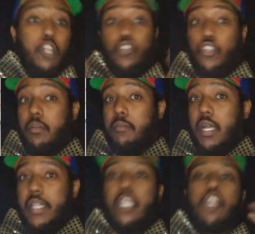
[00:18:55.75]
So your
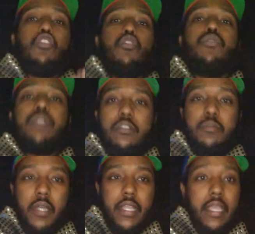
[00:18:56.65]
money loses
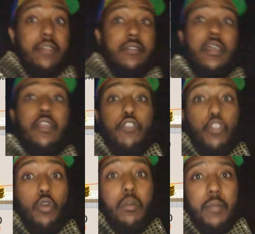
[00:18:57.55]
money instead of
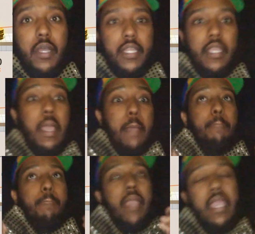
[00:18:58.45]
your money
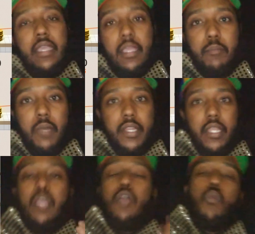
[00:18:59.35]
making
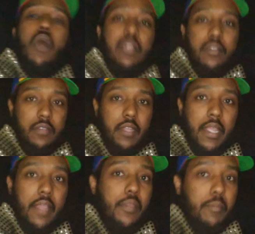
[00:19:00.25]
money while it's
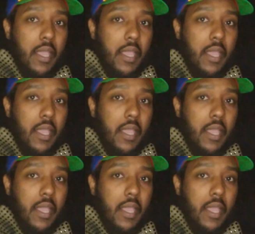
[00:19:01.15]
sitting in the